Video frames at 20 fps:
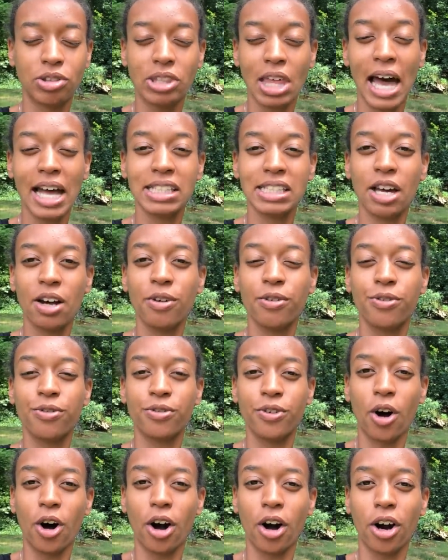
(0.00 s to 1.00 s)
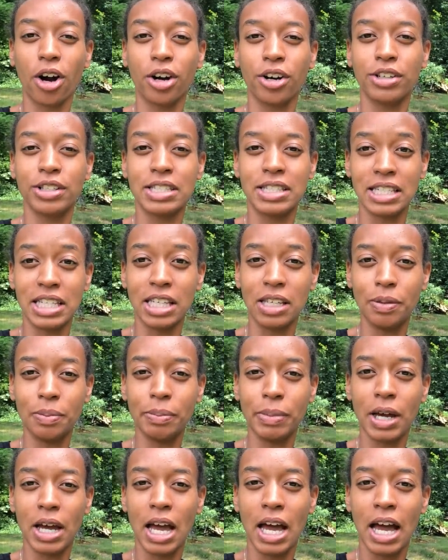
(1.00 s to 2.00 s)
that's how far deep
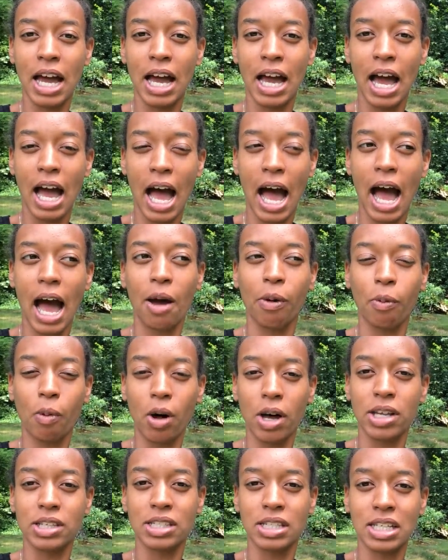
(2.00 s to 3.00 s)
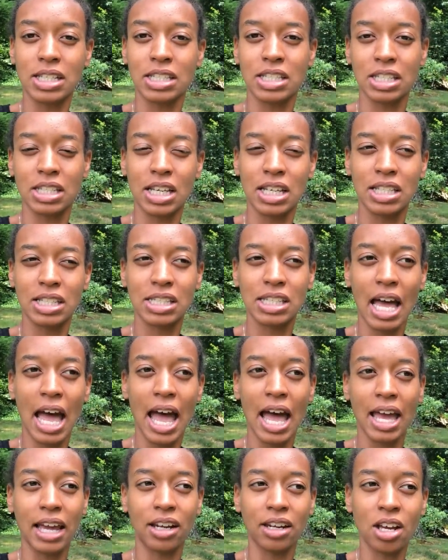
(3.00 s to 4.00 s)
I was into this.
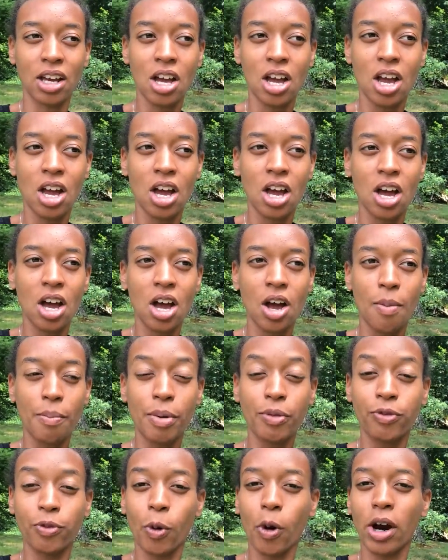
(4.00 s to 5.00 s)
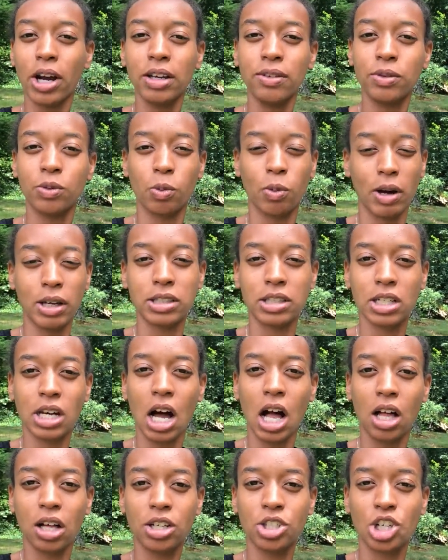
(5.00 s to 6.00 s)
And before I even went to
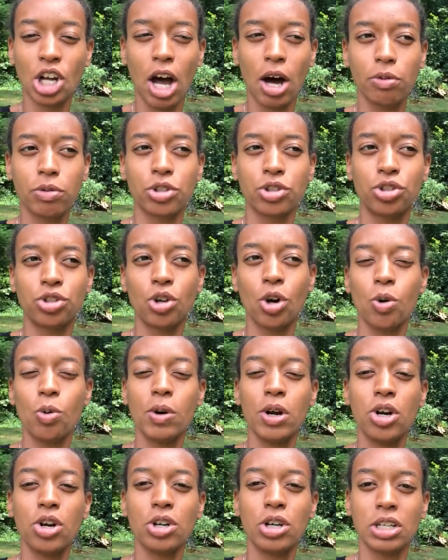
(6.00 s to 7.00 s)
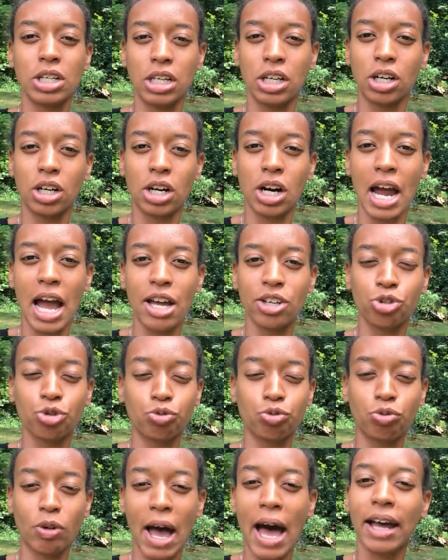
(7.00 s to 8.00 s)
college, I was nowhere near as
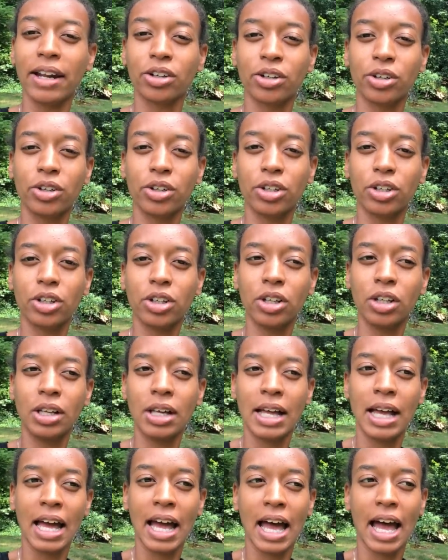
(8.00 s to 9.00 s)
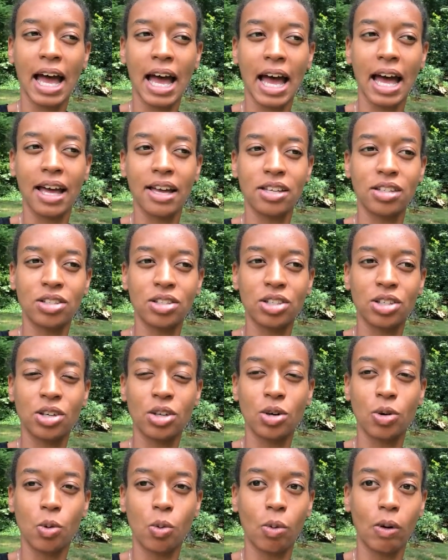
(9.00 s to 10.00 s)
radical as
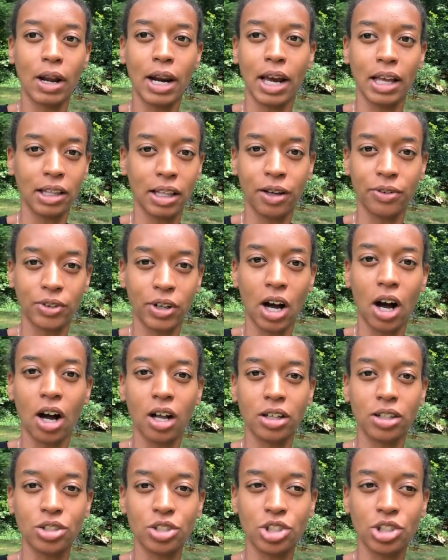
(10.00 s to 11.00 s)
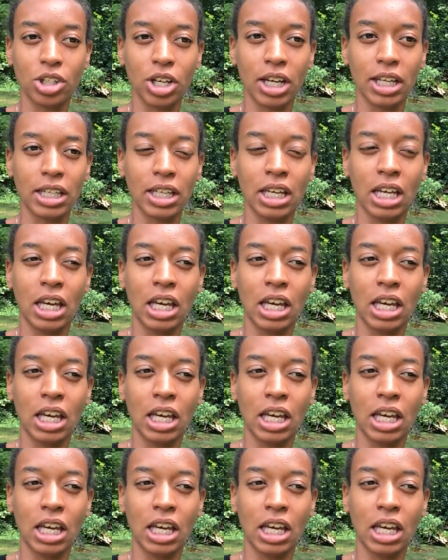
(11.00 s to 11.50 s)
when I left college. Like,